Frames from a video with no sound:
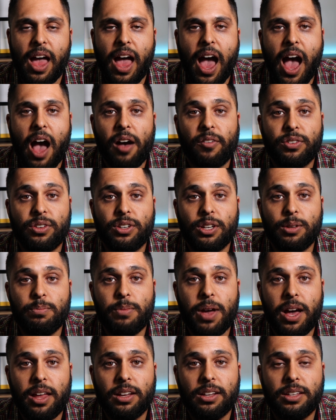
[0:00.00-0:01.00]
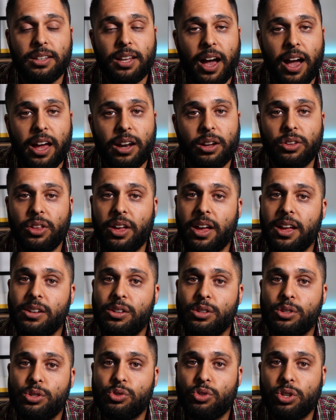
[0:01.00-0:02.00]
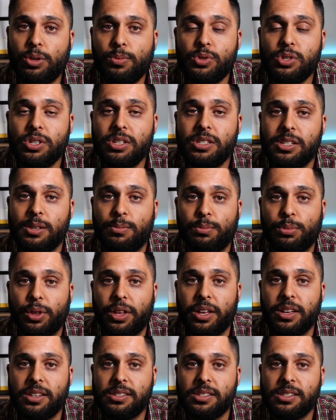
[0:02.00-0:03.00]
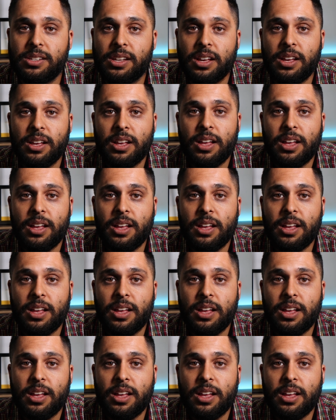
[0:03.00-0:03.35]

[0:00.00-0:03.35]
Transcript: Have good meta, title, and descriptions in place.